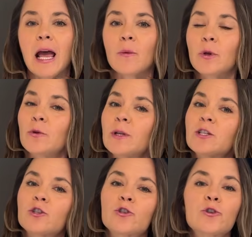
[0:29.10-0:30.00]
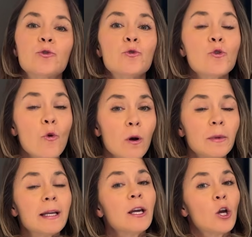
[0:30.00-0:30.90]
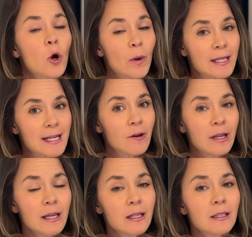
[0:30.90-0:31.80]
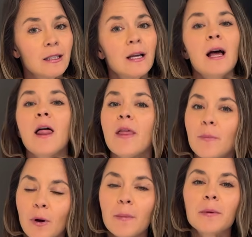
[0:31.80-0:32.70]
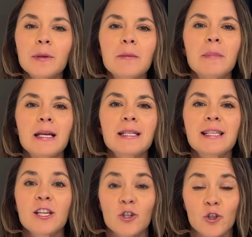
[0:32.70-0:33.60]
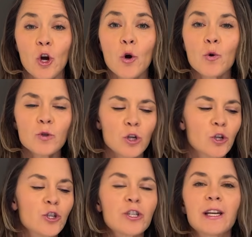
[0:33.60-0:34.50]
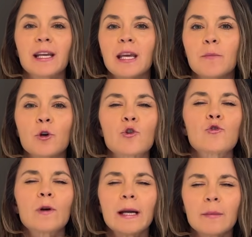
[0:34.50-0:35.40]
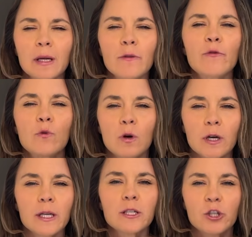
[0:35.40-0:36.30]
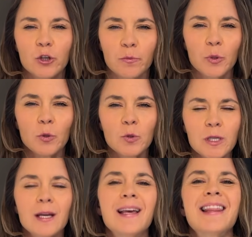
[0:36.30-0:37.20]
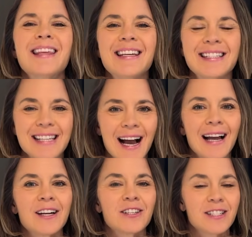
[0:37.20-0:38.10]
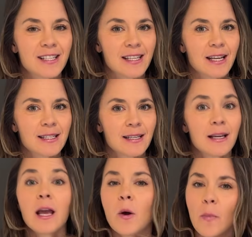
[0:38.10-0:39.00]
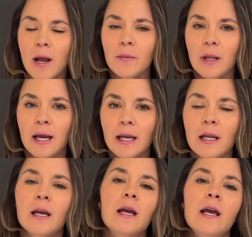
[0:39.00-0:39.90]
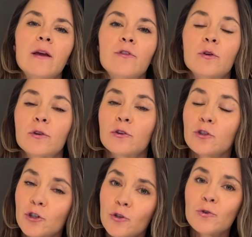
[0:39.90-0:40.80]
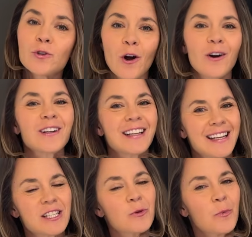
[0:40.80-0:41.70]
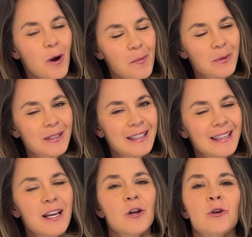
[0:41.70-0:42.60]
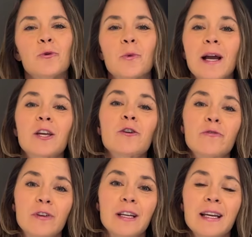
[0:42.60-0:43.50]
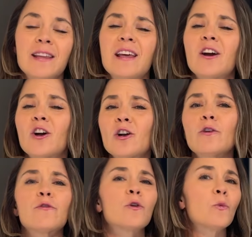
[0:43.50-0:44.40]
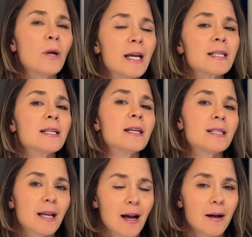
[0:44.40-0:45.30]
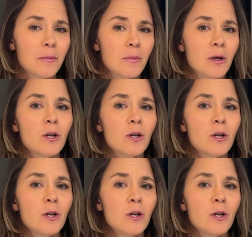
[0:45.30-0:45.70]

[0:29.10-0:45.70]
And when you lace your shoe normally going downhill, that probably means that your toes are just going to keep cramming forward into your boot the entire descent. Bottom line, if your shoes aren't laced properly, you wreck your feet and they hurt for weeks to come.